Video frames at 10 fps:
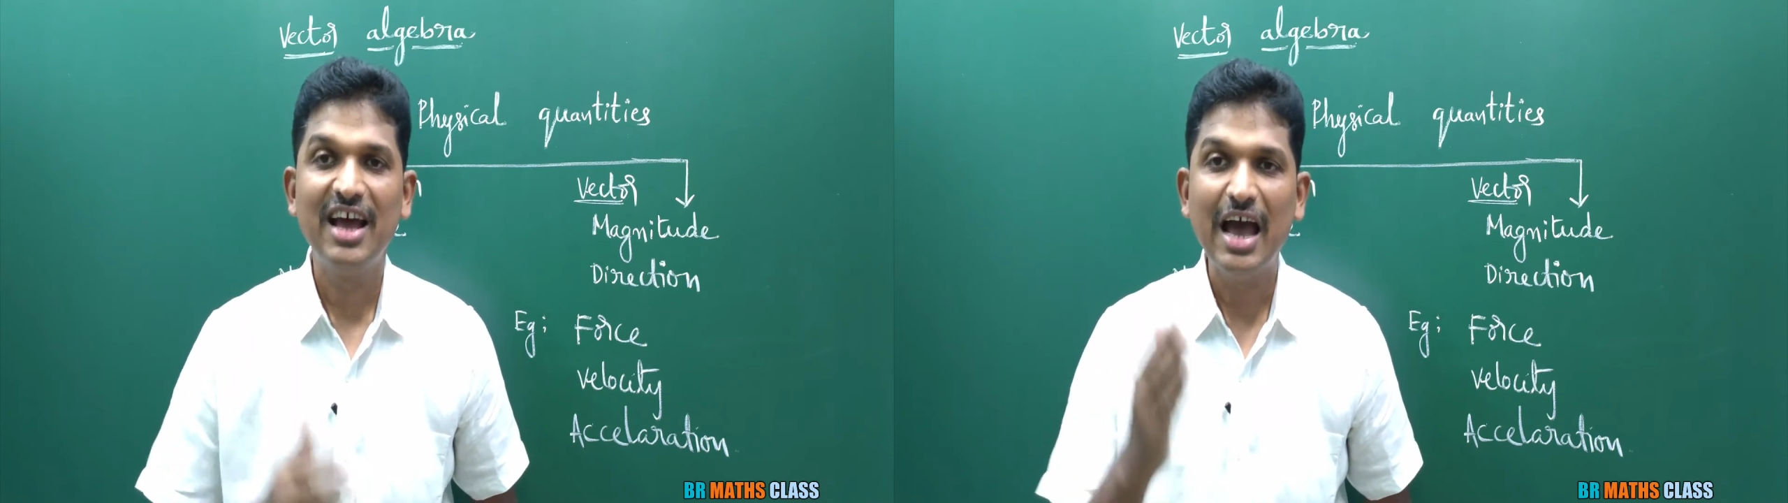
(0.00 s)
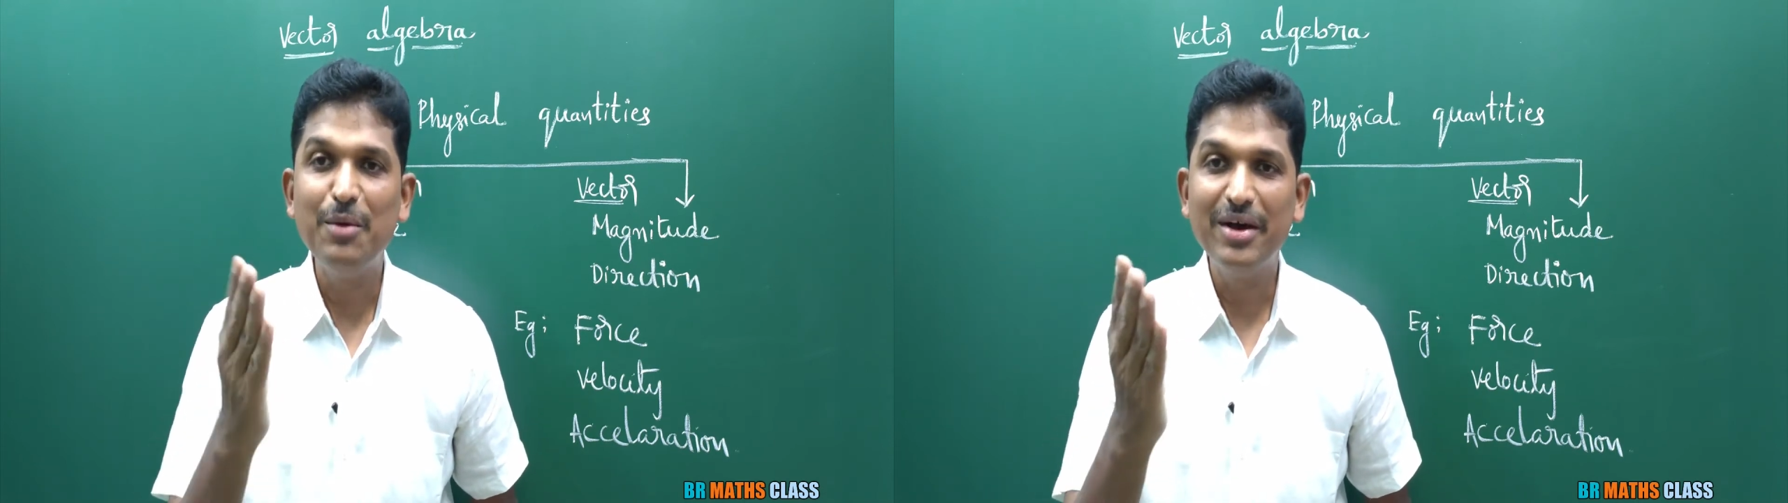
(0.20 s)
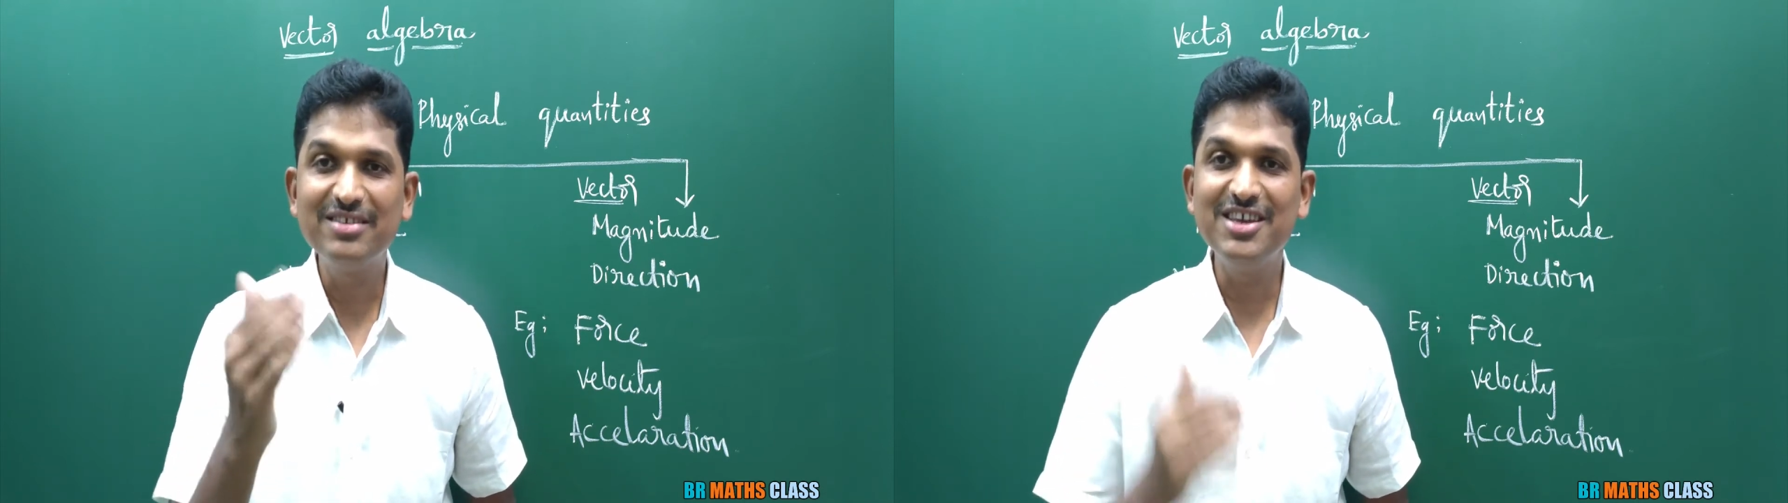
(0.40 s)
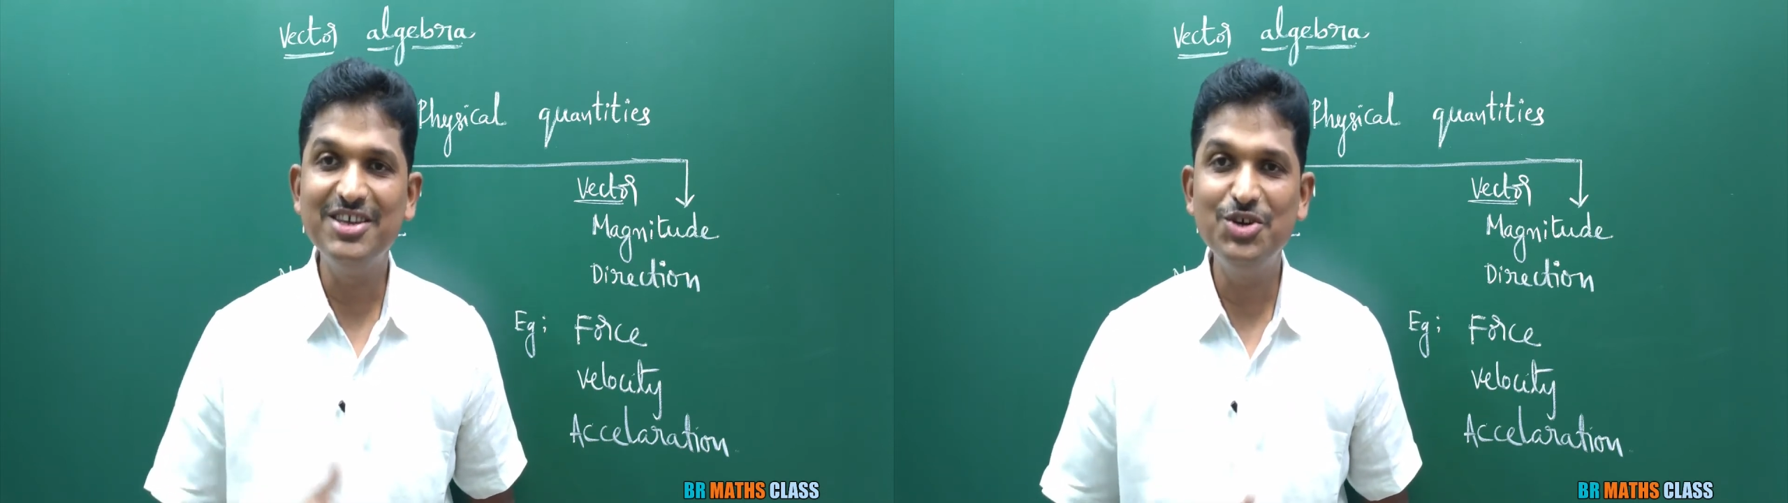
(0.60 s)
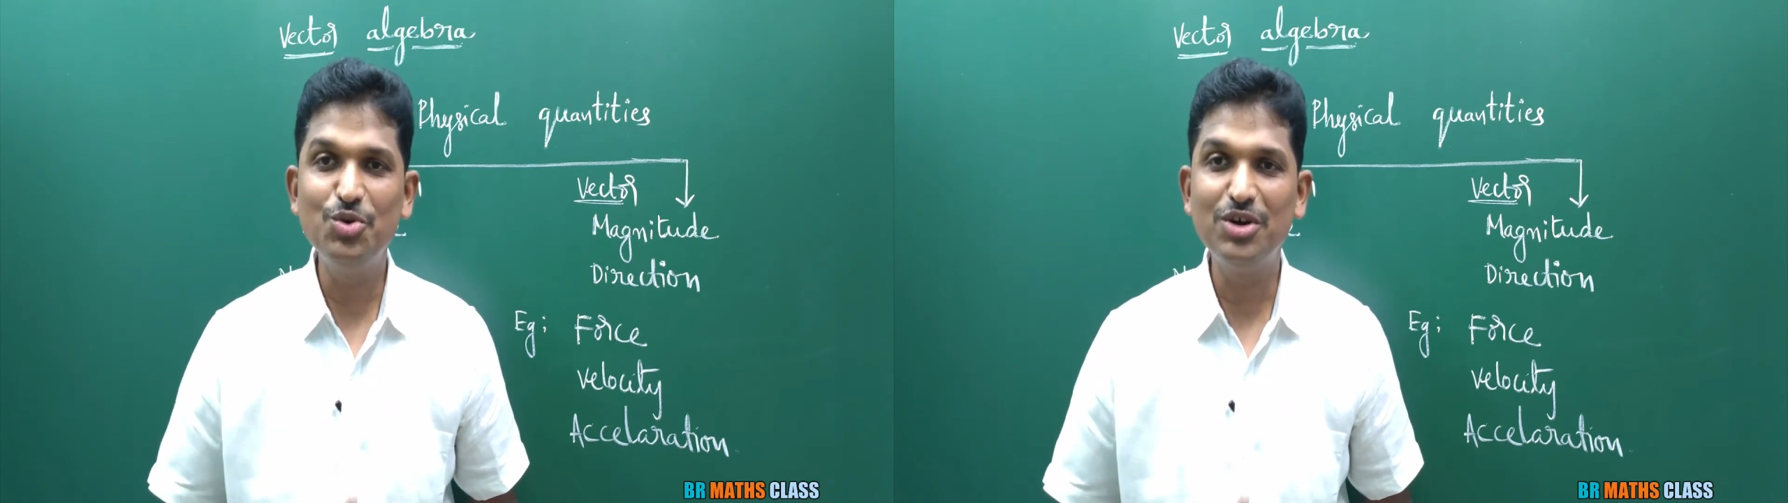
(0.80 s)
I am asking
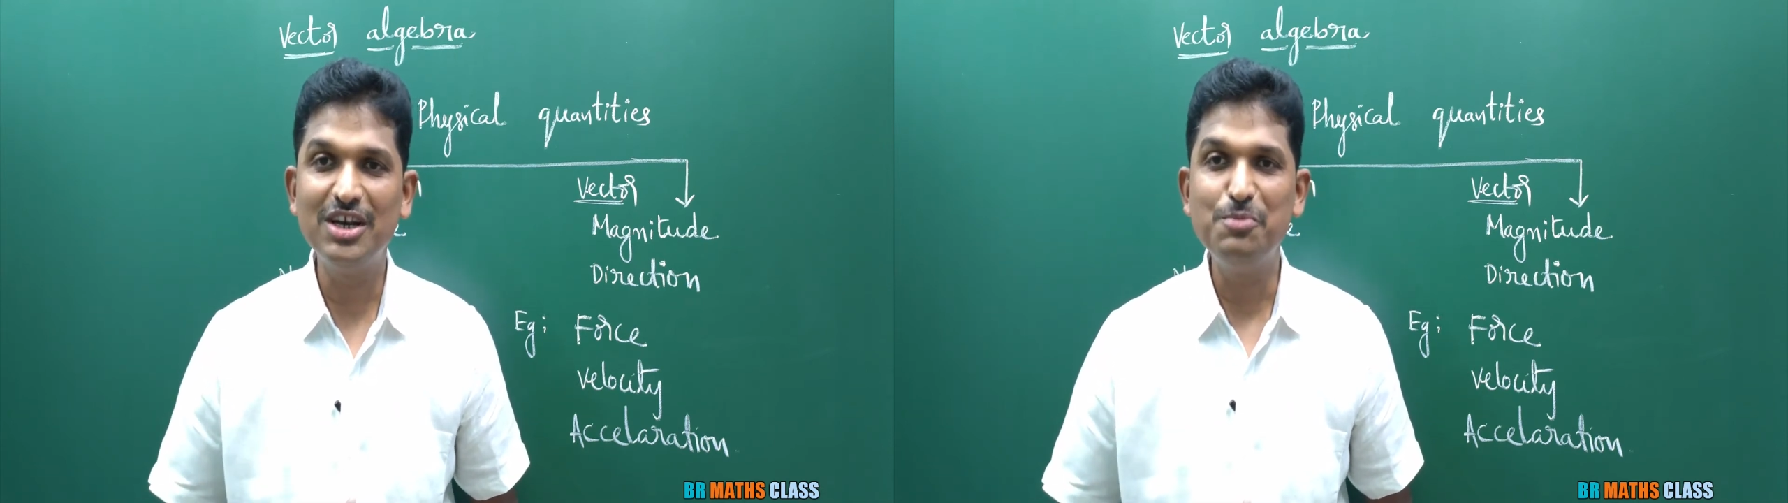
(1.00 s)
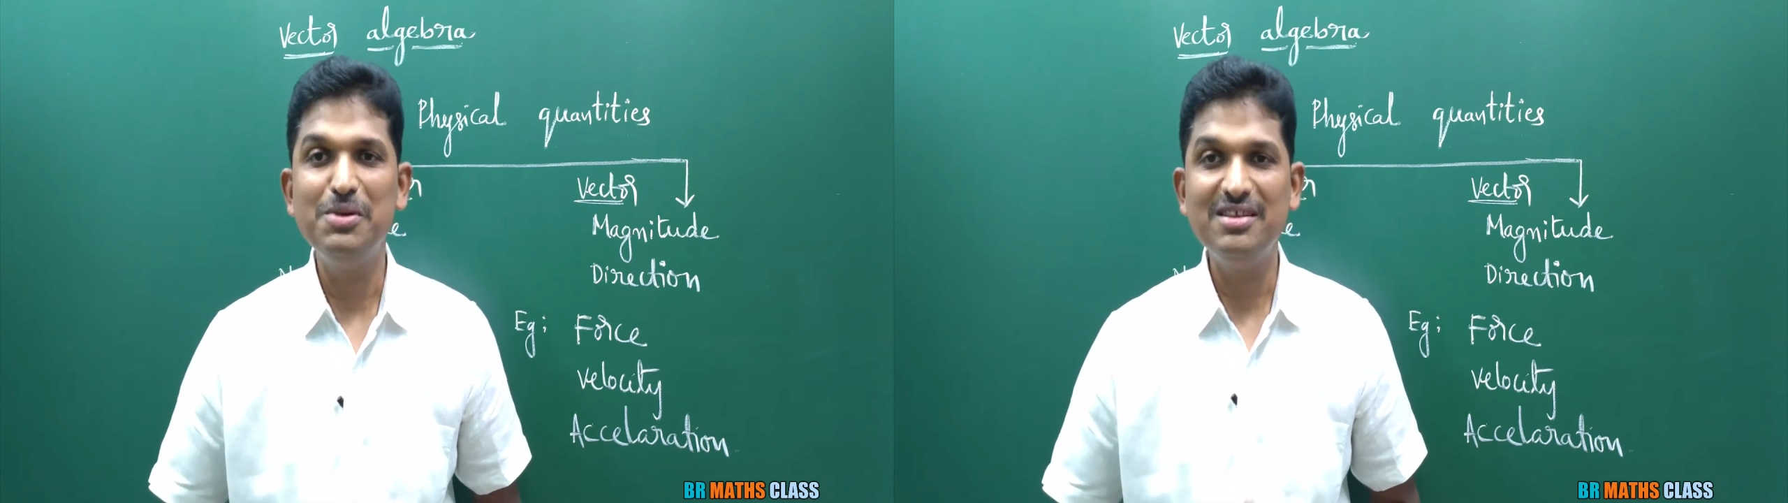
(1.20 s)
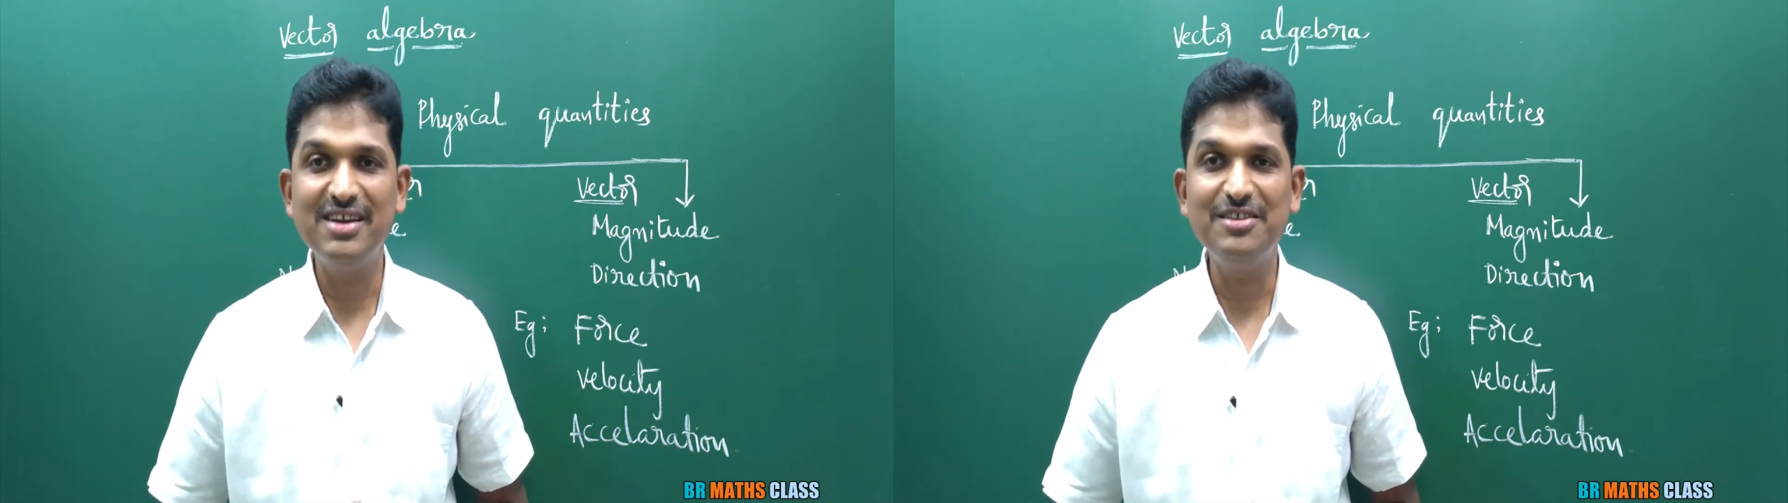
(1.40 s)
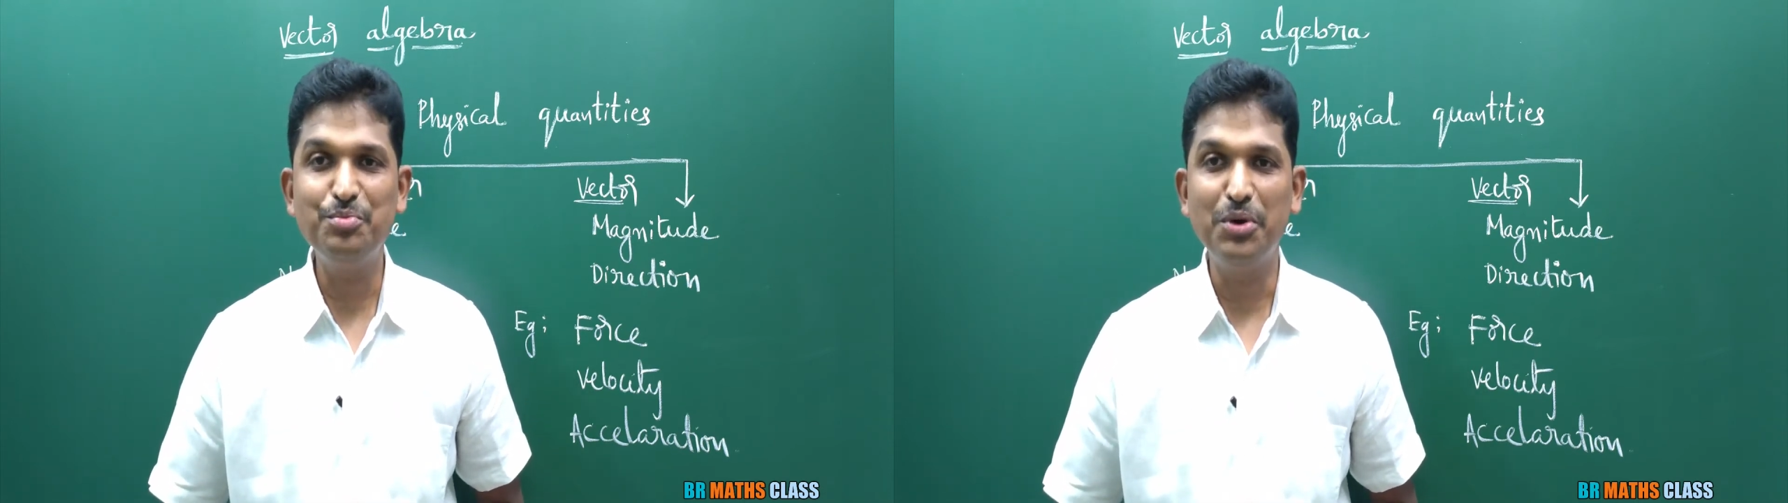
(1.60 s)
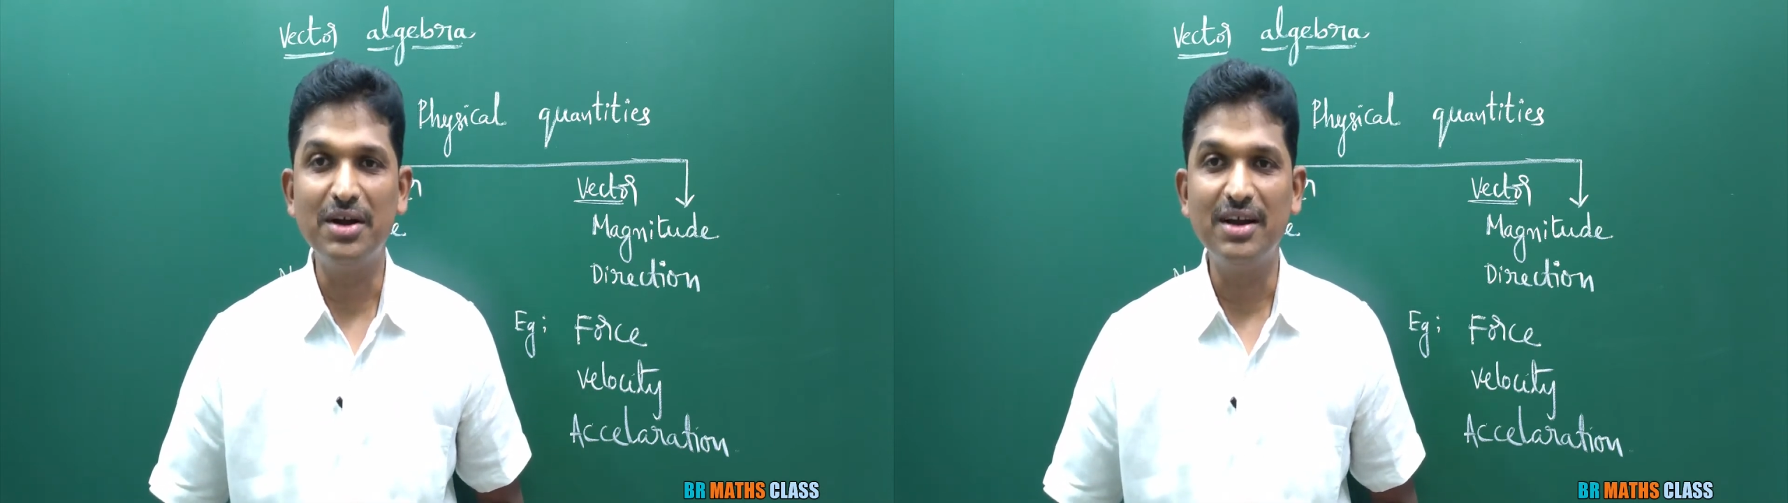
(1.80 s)
you only, please
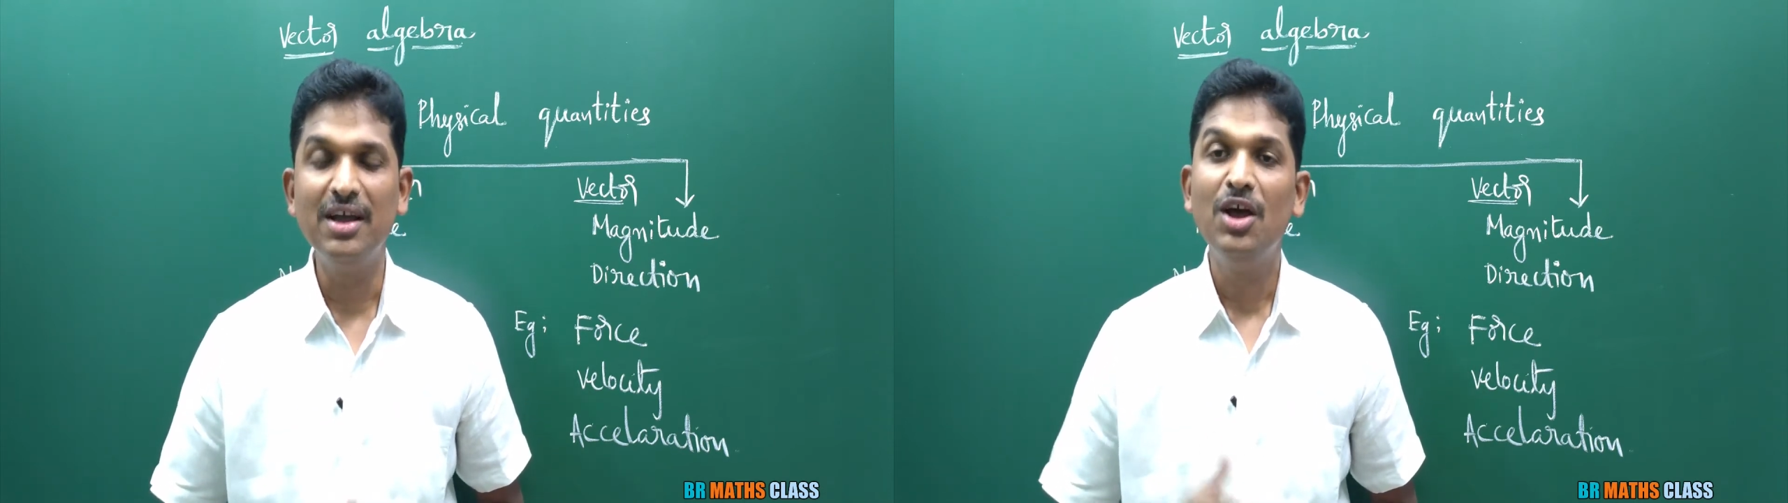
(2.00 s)
respond.